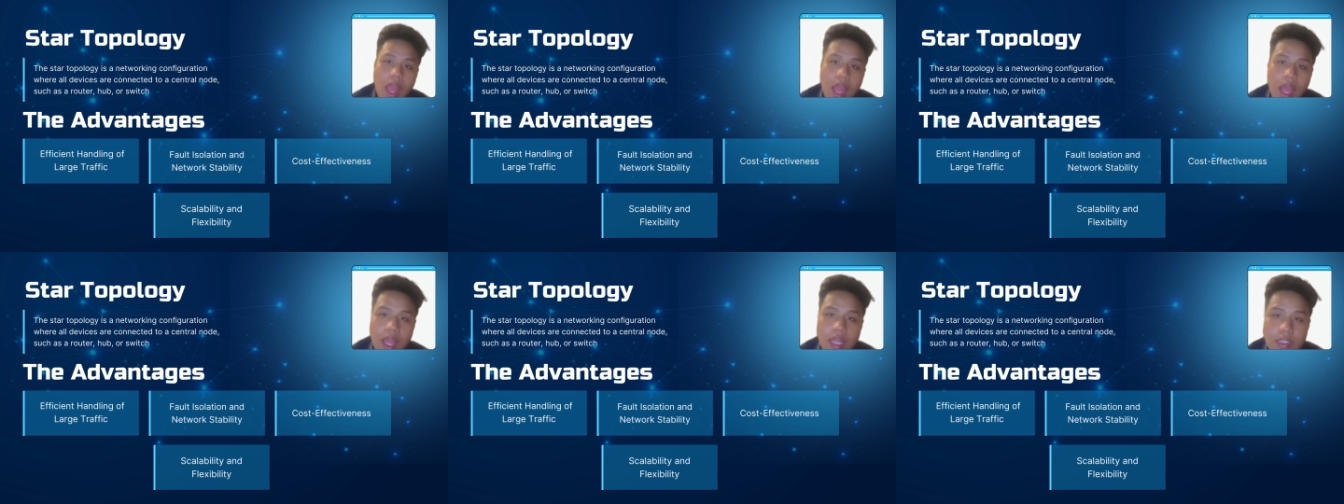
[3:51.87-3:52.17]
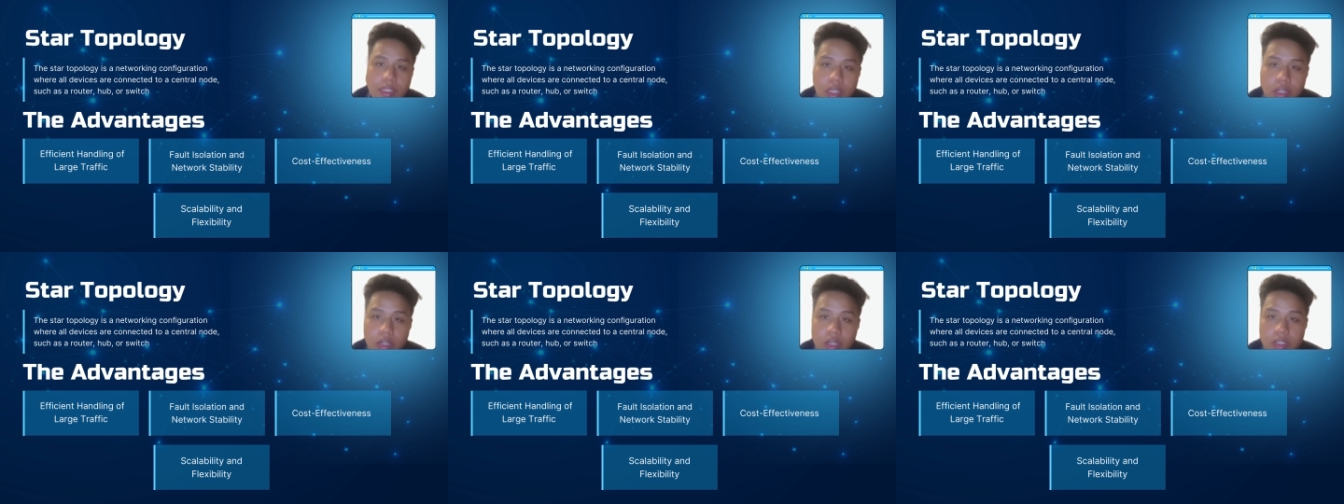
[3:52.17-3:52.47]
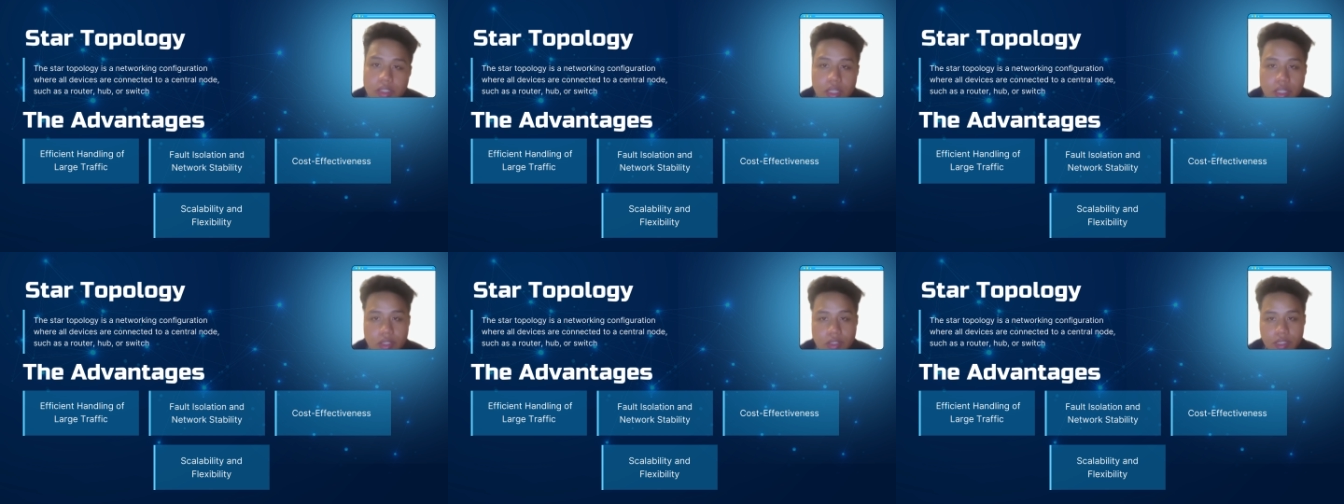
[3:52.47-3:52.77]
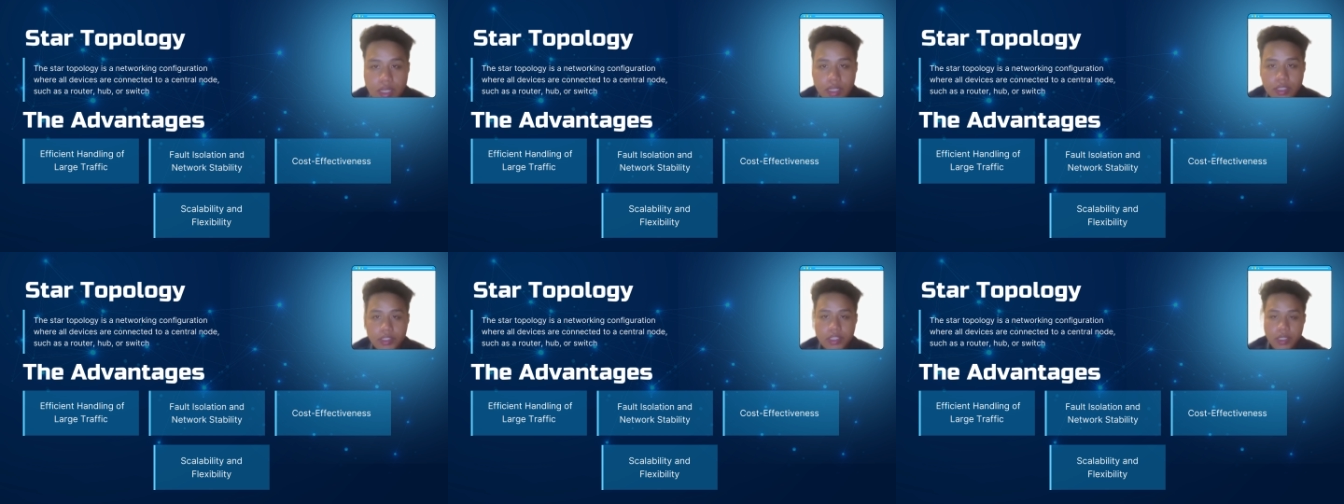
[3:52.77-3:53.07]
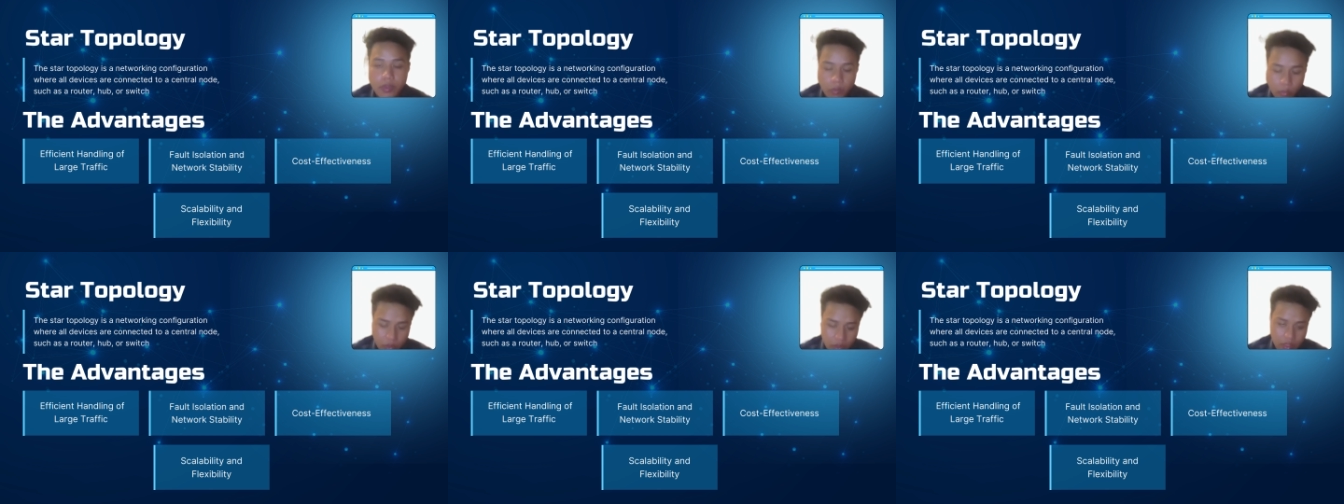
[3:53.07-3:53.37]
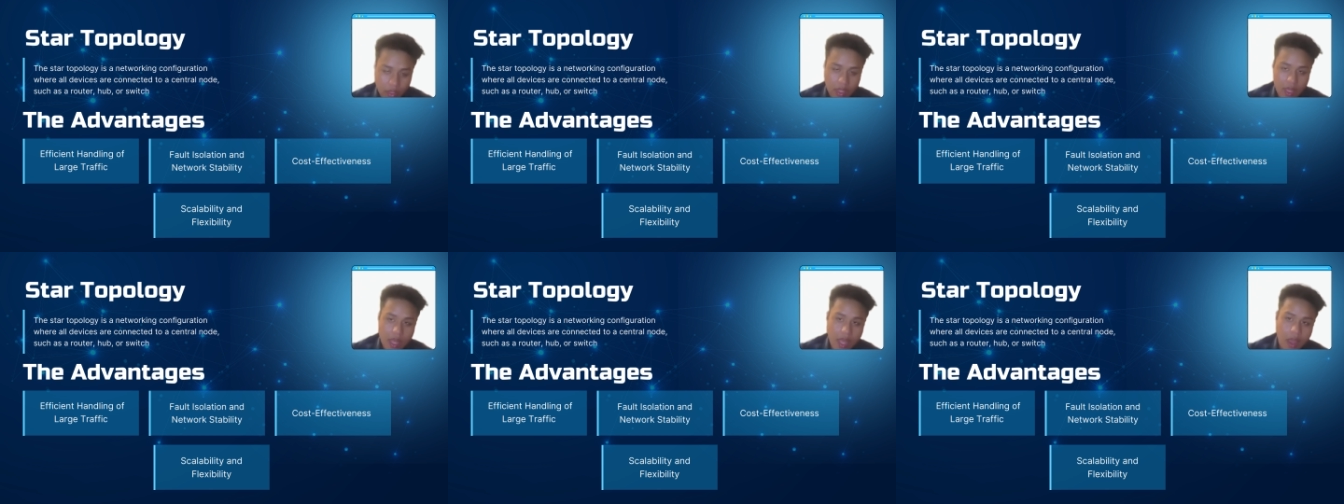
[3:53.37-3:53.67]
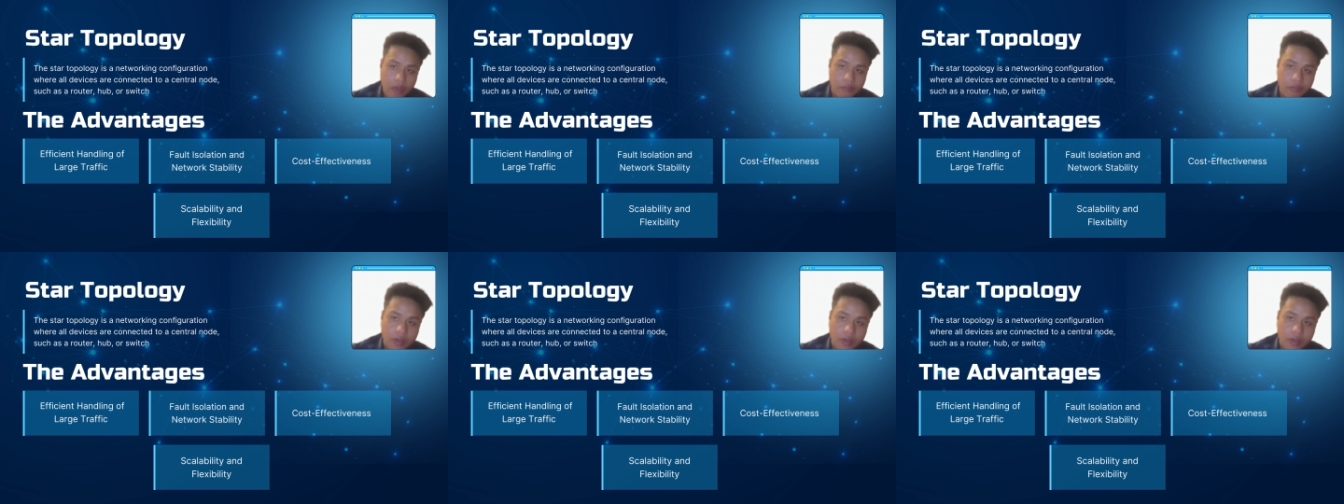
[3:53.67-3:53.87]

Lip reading: As a result, Skychip will have